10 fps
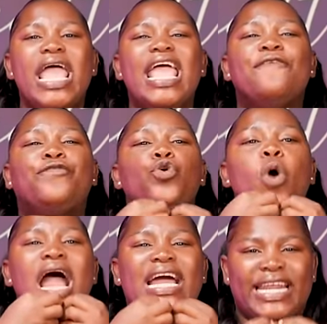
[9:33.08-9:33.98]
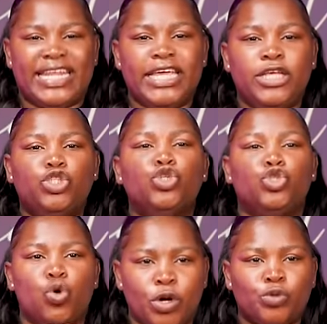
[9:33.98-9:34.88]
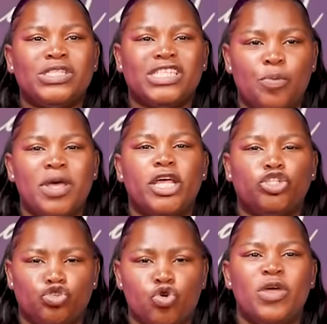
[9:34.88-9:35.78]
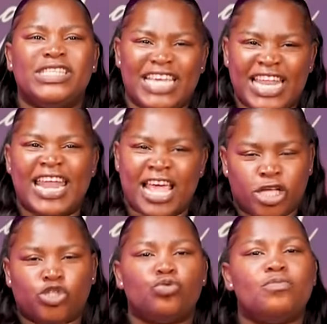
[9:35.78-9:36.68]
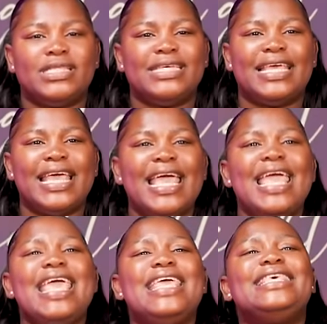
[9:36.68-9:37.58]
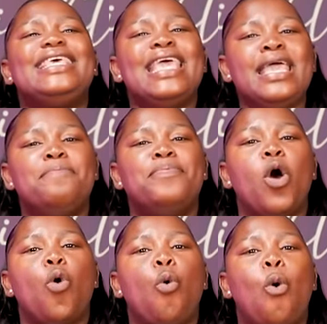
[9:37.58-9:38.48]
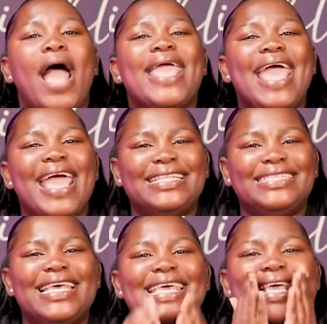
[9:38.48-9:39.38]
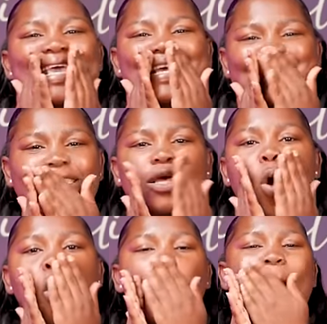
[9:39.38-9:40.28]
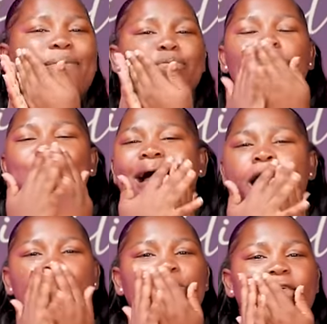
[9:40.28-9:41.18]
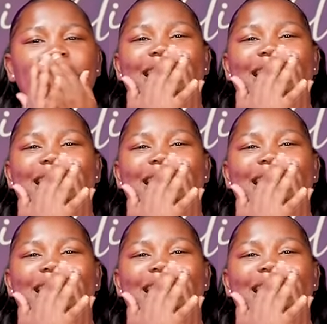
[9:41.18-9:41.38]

If you agree to do it with someone that you know is in another Zoom meeting, keep quiet, eat, wipe your mouth,